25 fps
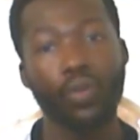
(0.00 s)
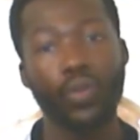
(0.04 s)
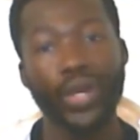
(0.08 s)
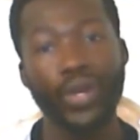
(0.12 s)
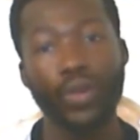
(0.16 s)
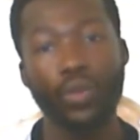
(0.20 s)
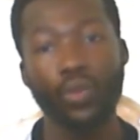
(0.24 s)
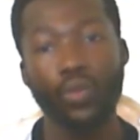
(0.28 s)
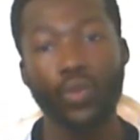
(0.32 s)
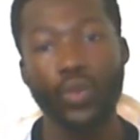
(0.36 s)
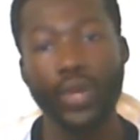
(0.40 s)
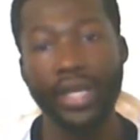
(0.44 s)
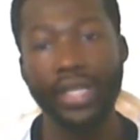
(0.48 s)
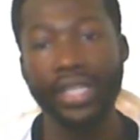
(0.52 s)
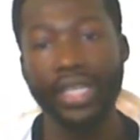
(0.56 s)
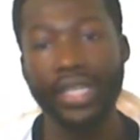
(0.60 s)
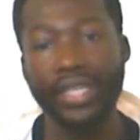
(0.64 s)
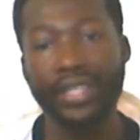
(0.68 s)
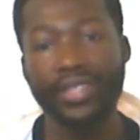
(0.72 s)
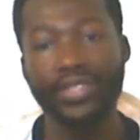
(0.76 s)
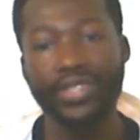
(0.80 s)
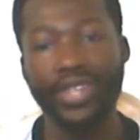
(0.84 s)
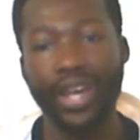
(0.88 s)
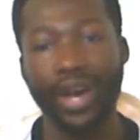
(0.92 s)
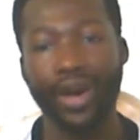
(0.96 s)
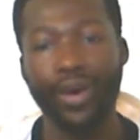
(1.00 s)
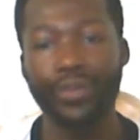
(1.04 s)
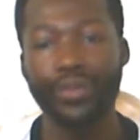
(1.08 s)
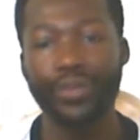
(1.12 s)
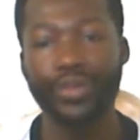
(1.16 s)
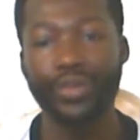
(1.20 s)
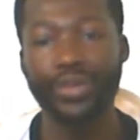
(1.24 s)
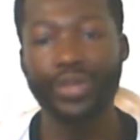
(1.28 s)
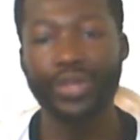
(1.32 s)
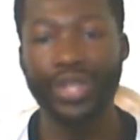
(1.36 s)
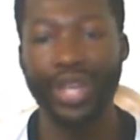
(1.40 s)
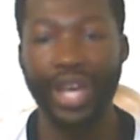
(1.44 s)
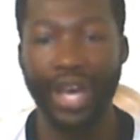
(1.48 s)
we really
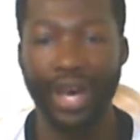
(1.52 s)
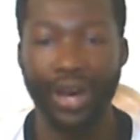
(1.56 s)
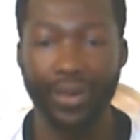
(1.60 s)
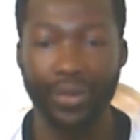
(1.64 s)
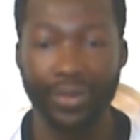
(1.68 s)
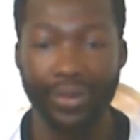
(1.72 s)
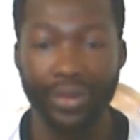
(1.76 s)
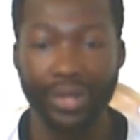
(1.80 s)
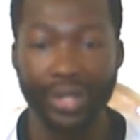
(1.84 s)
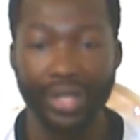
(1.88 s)
don't know.